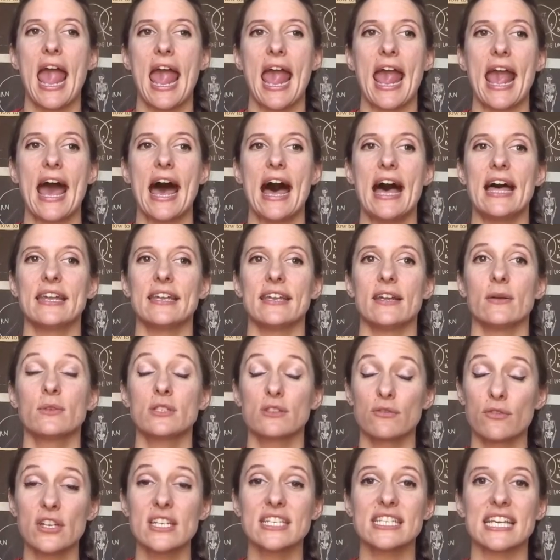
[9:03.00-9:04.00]
and it
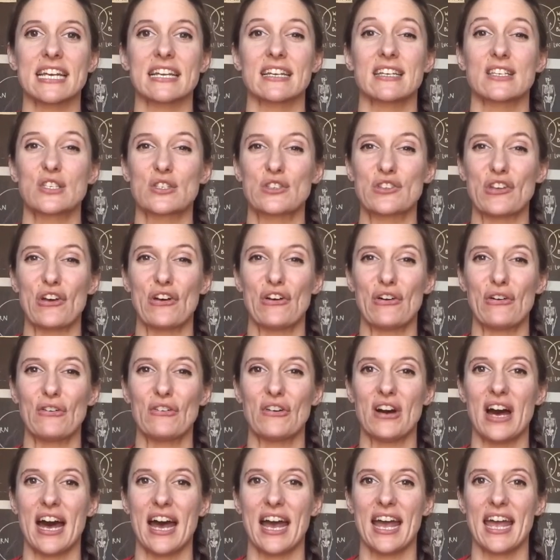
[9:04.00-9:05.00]
was freezing.
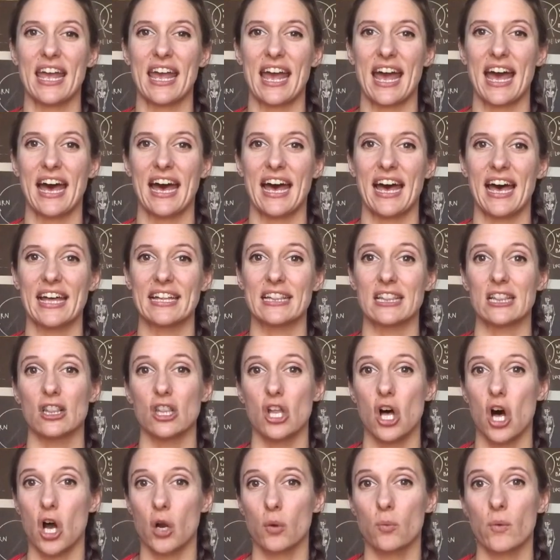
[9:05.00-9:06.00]
So I had
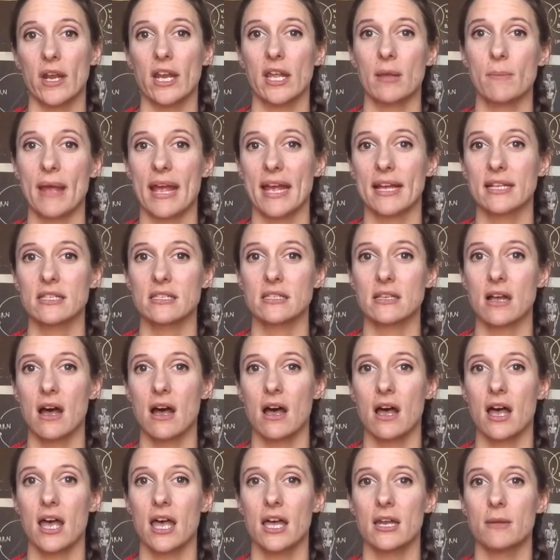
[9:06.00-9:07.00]
long running pants
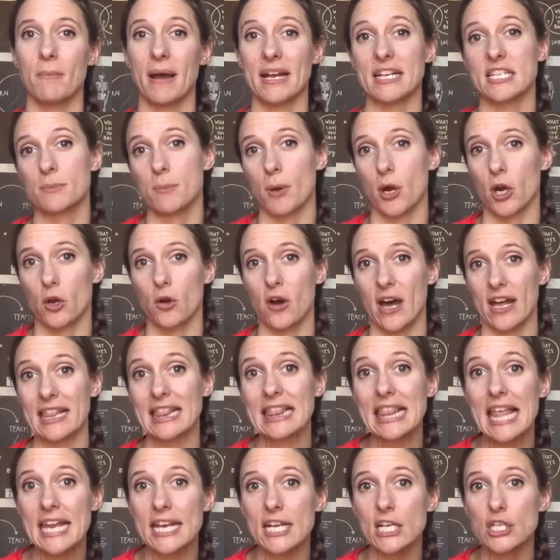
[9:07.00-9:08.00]
on, my sparkle
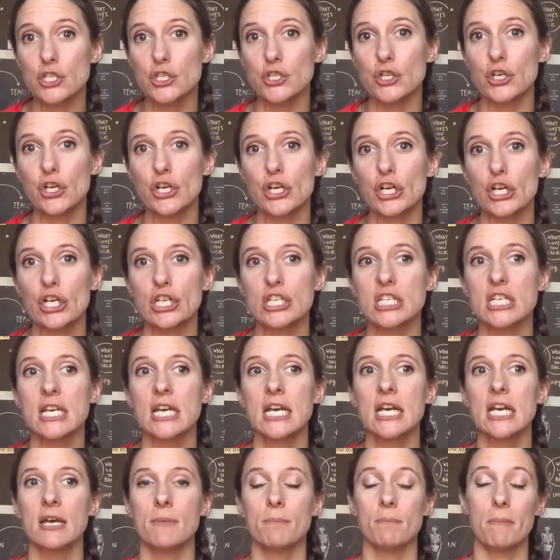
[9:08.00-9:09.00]
athletic skirt,
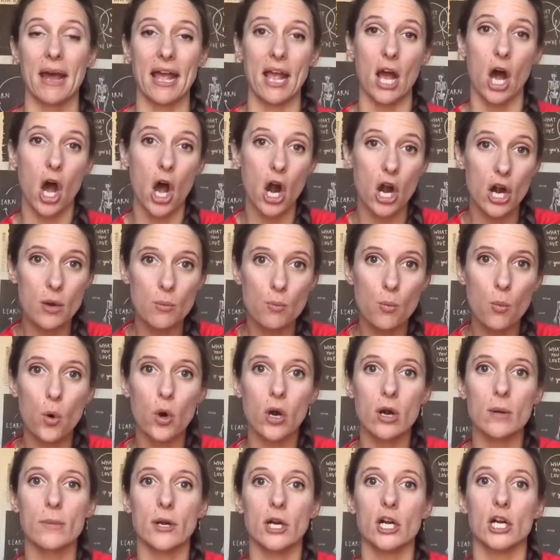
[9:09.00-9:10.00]
my arm
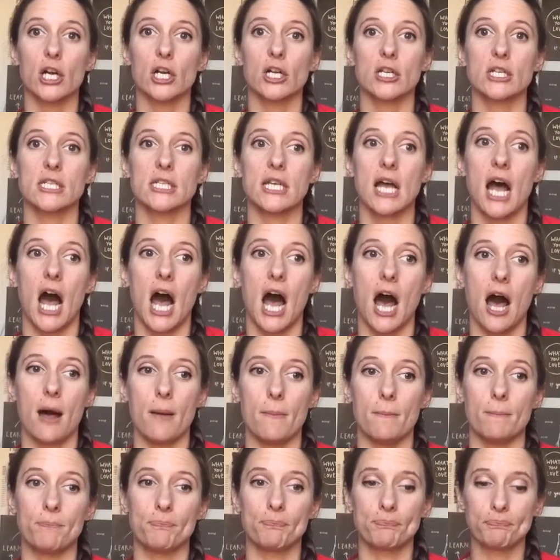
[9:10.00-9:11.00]
warmers,
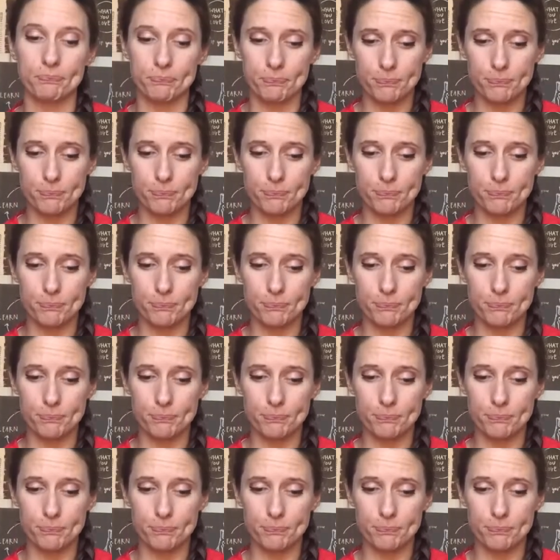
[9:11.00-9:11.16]
um,